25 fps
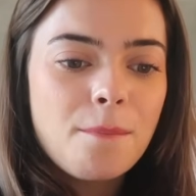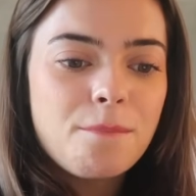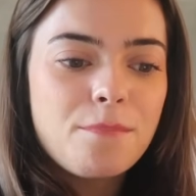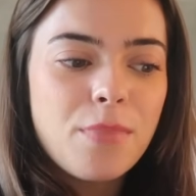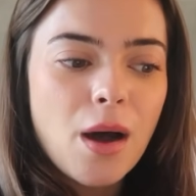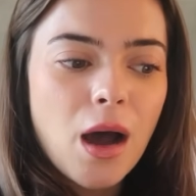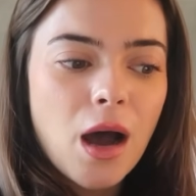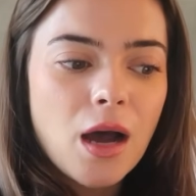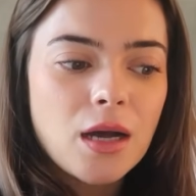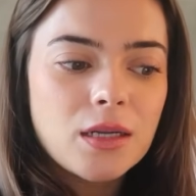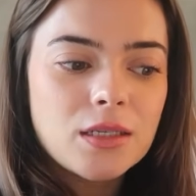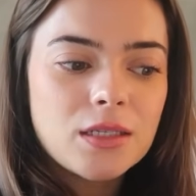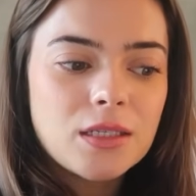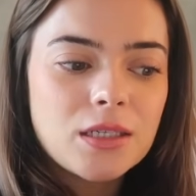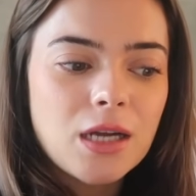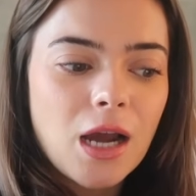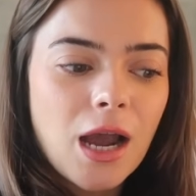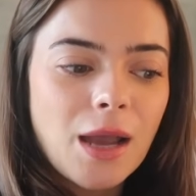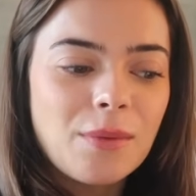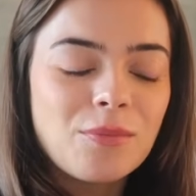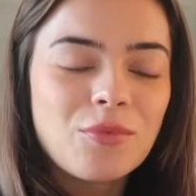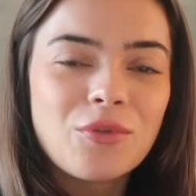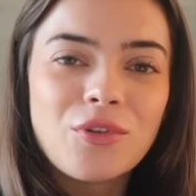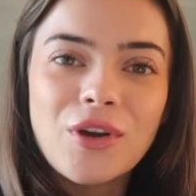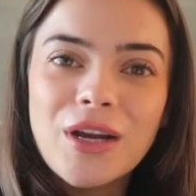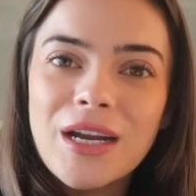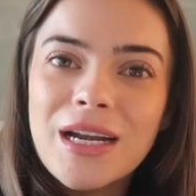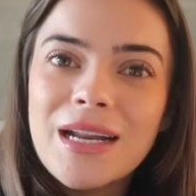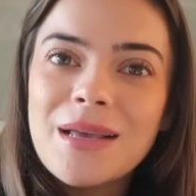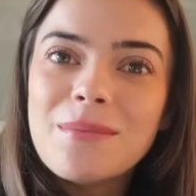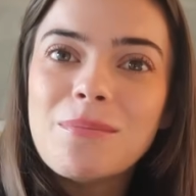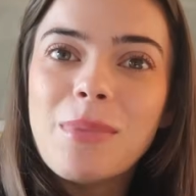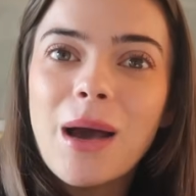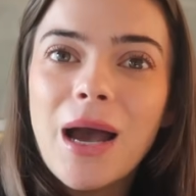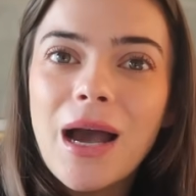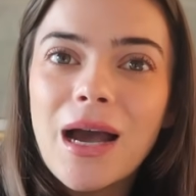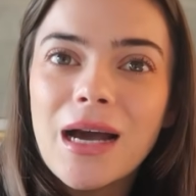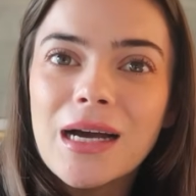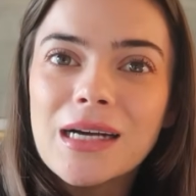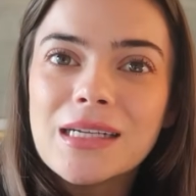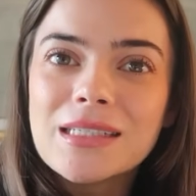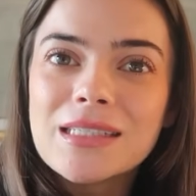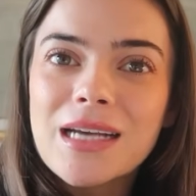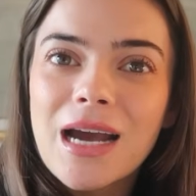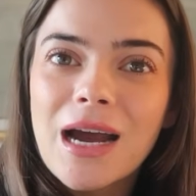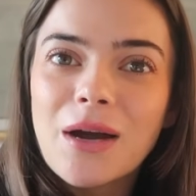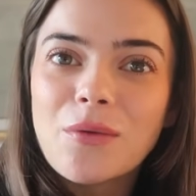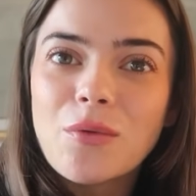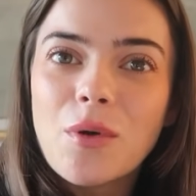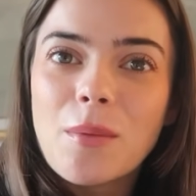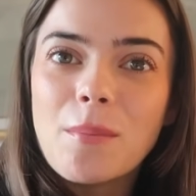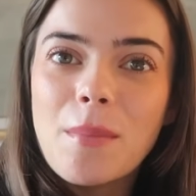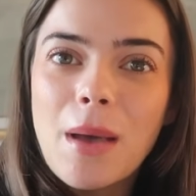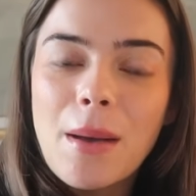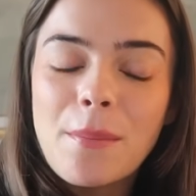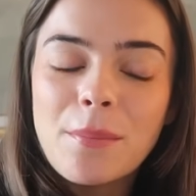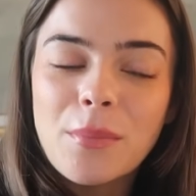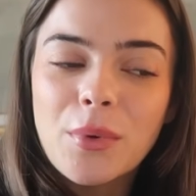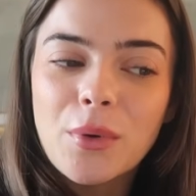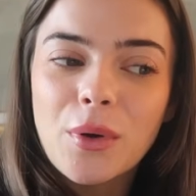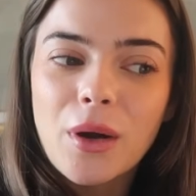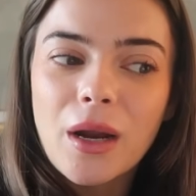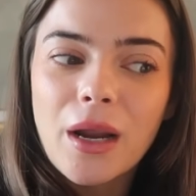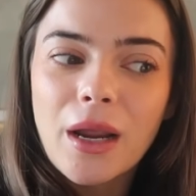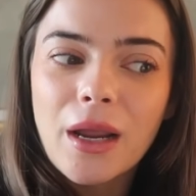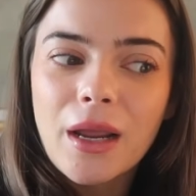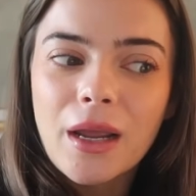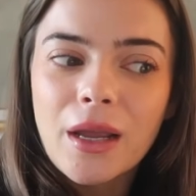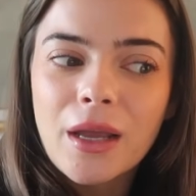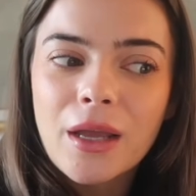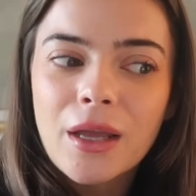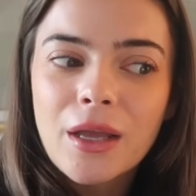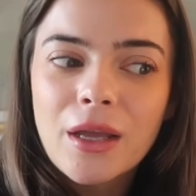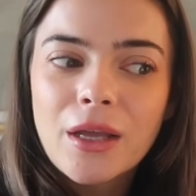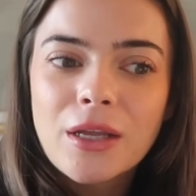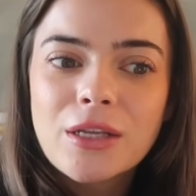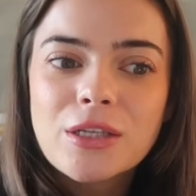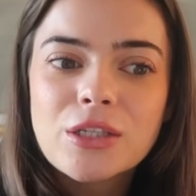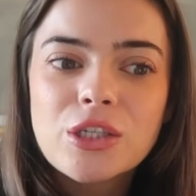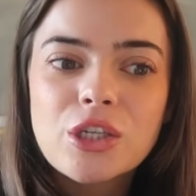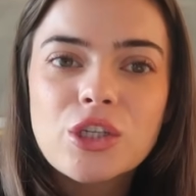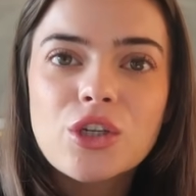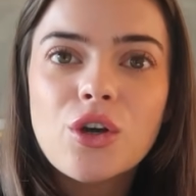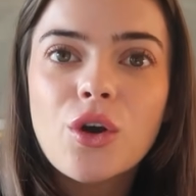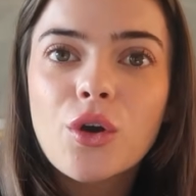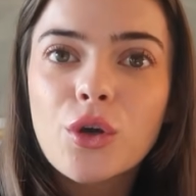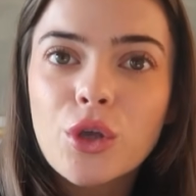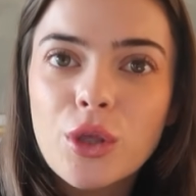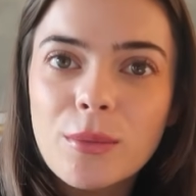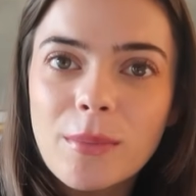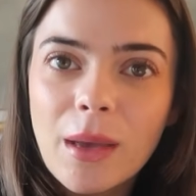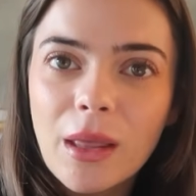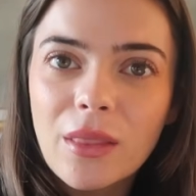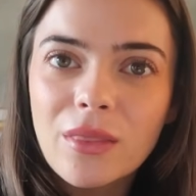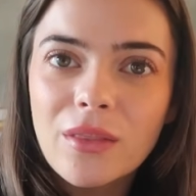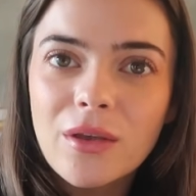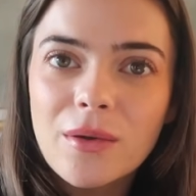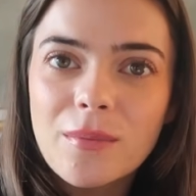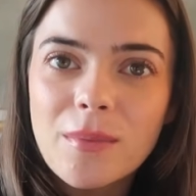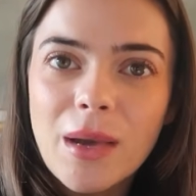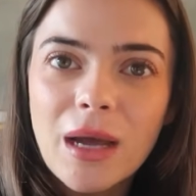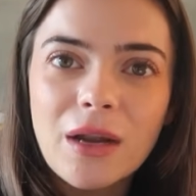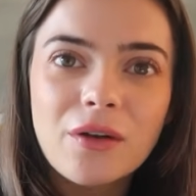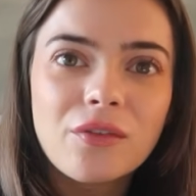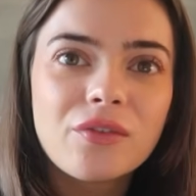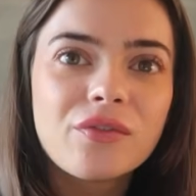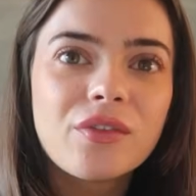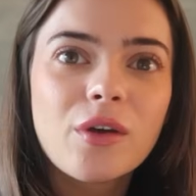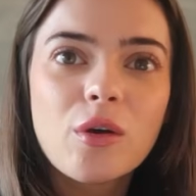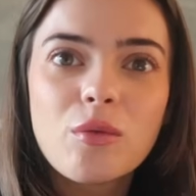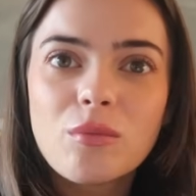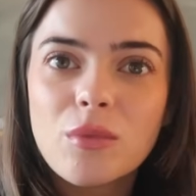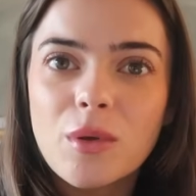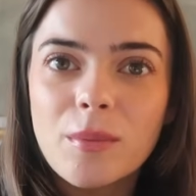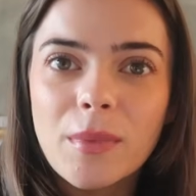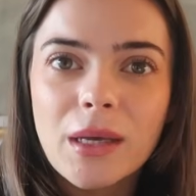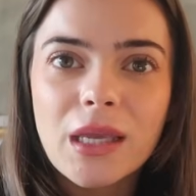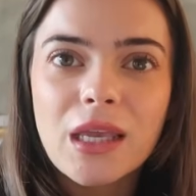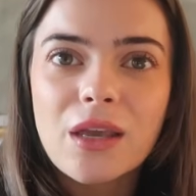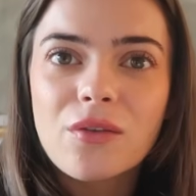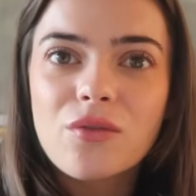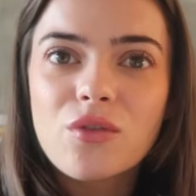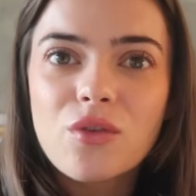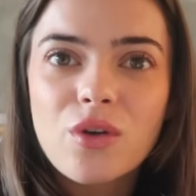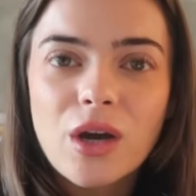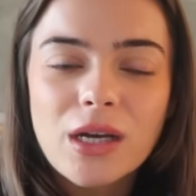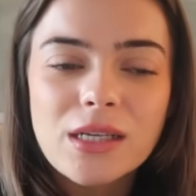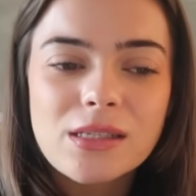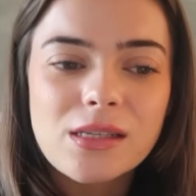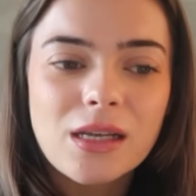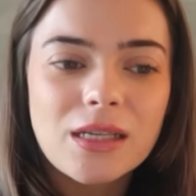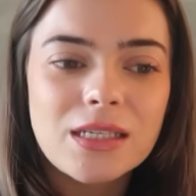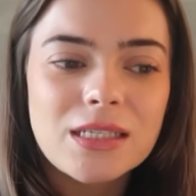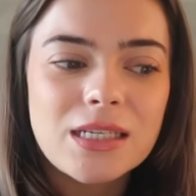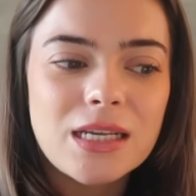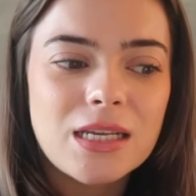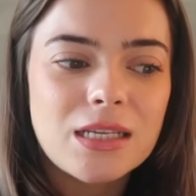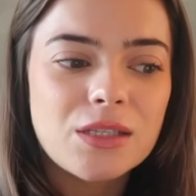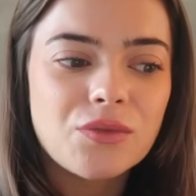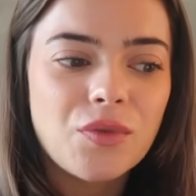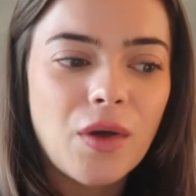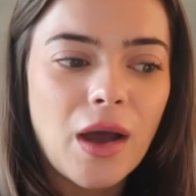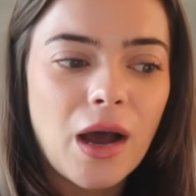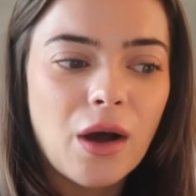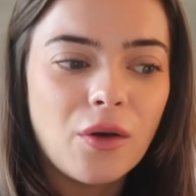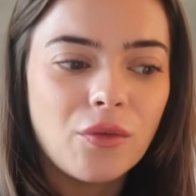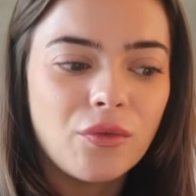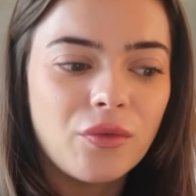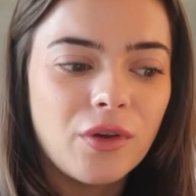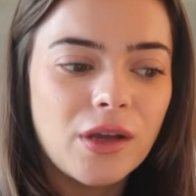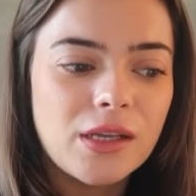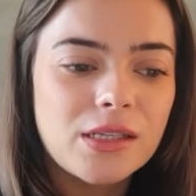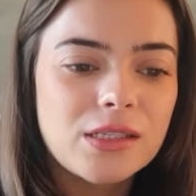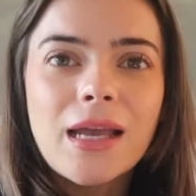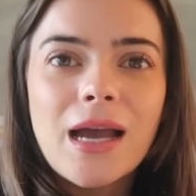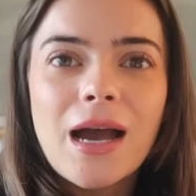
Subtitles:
but I'm really bad at remembering to document them and film them and give you guys ideas for outfits.